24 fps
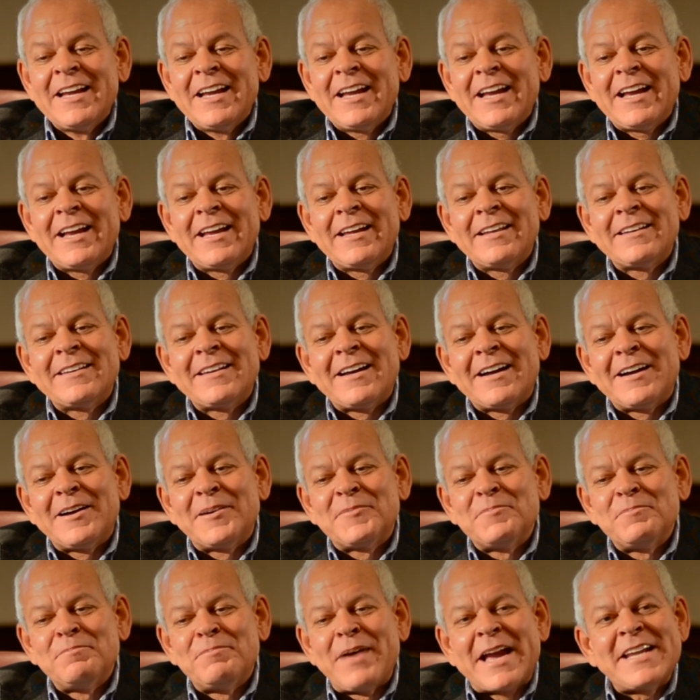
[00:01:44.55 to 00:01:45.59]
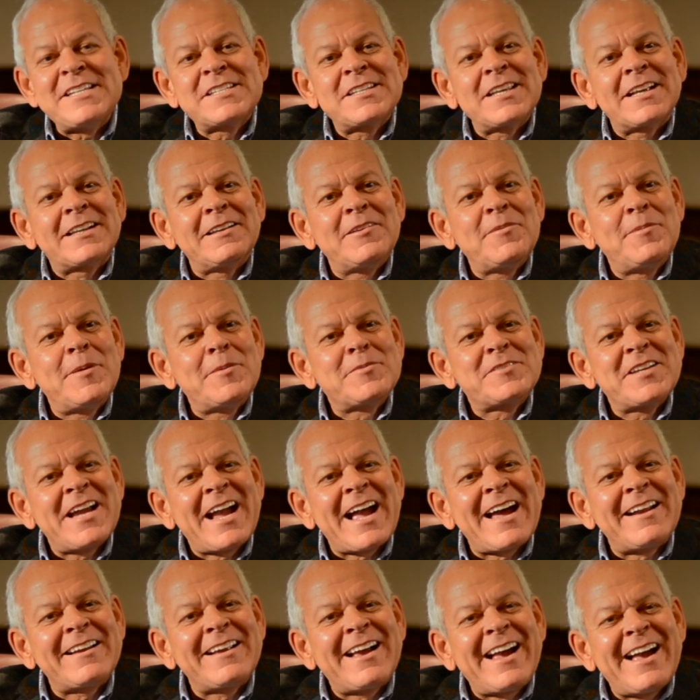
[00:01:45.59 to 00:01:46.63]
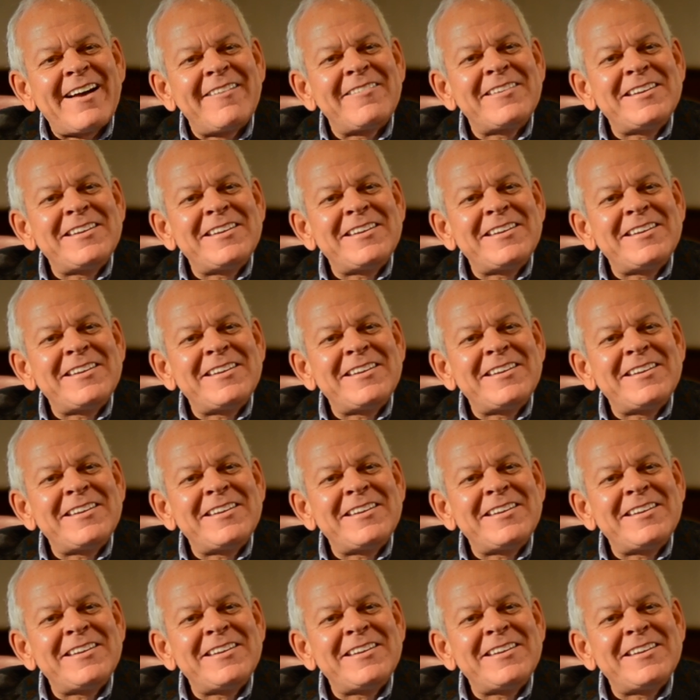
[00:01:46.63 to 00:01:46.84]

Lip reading: And basically, people say, how